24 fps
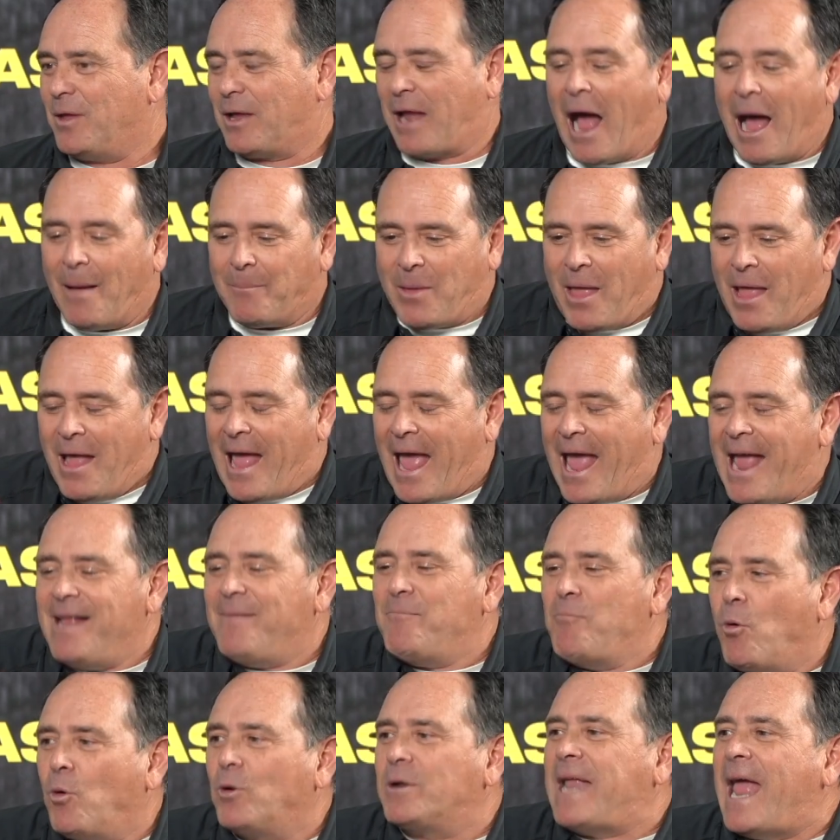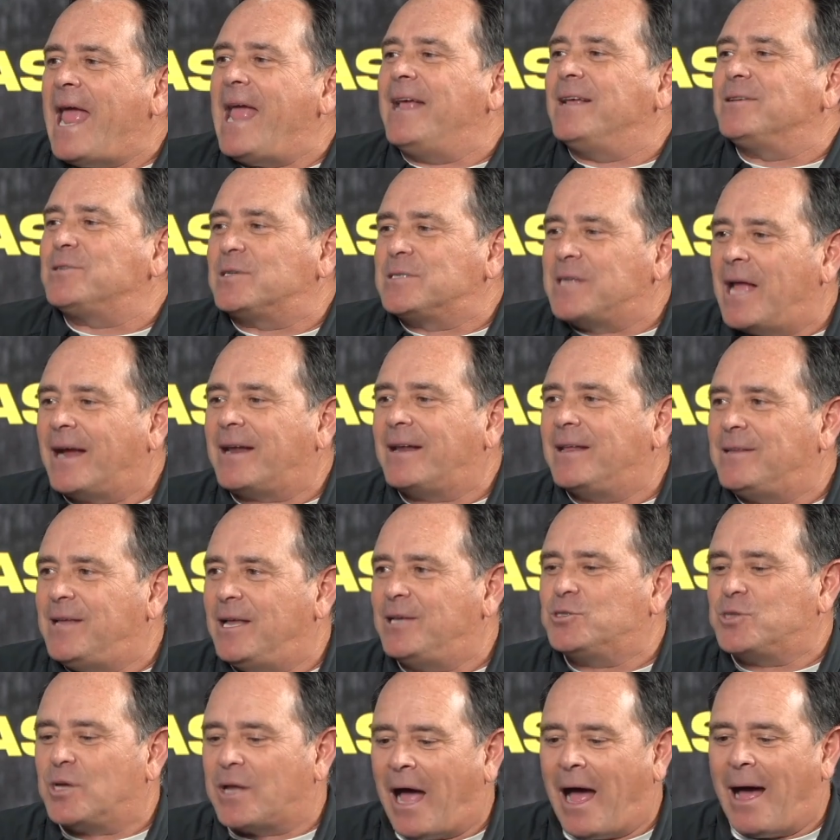The cop, 8 more days is not going to
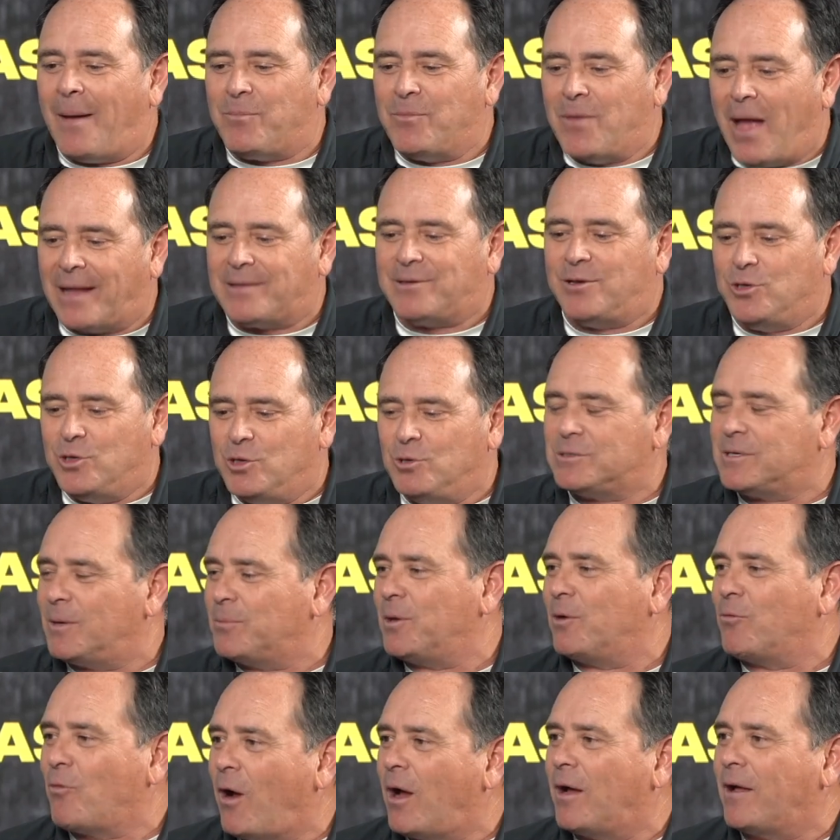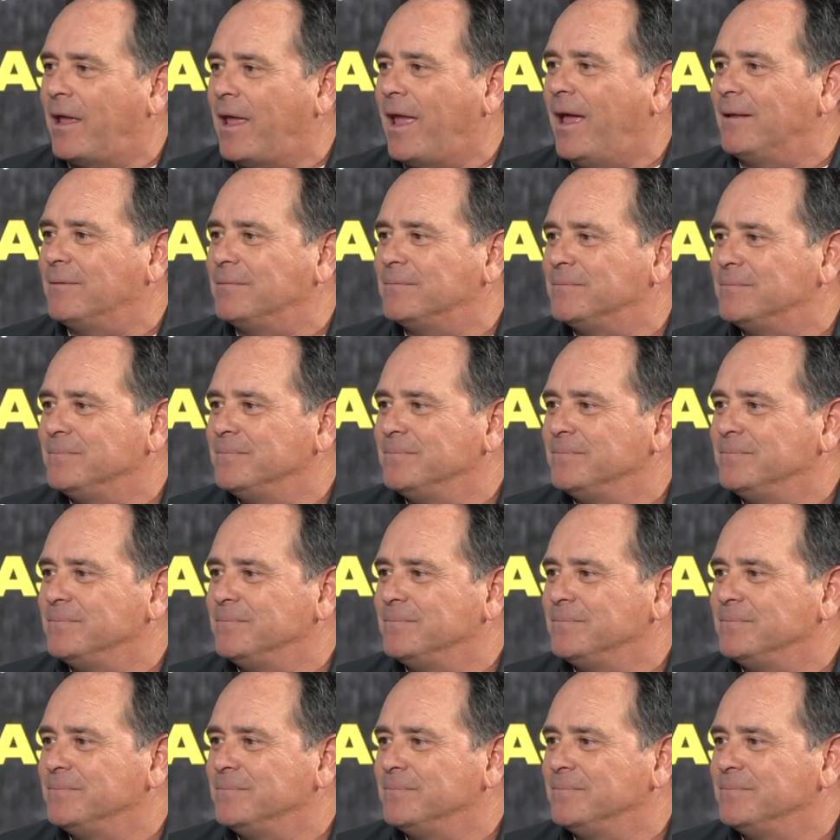teach the cop not to do something wrong again.